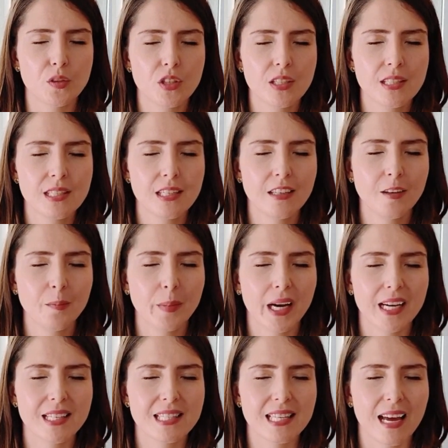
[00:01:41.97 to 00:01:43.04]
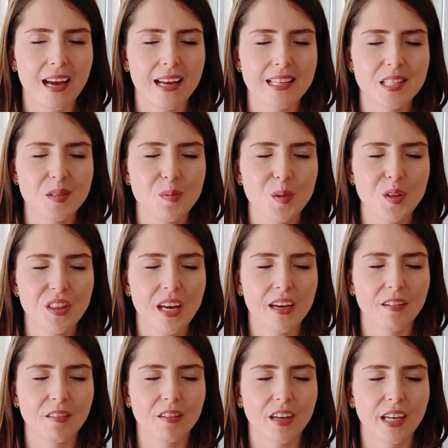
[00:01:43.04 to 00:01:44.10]
just in your mind's eye, smooth
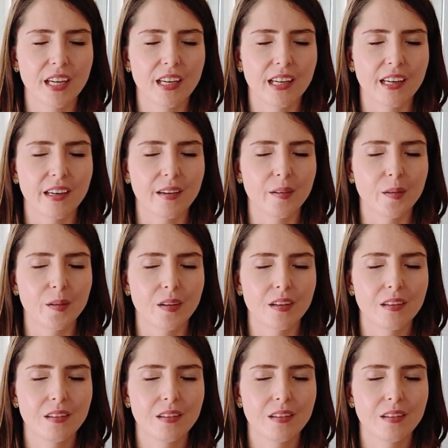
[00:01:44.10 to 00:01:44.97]
that right out.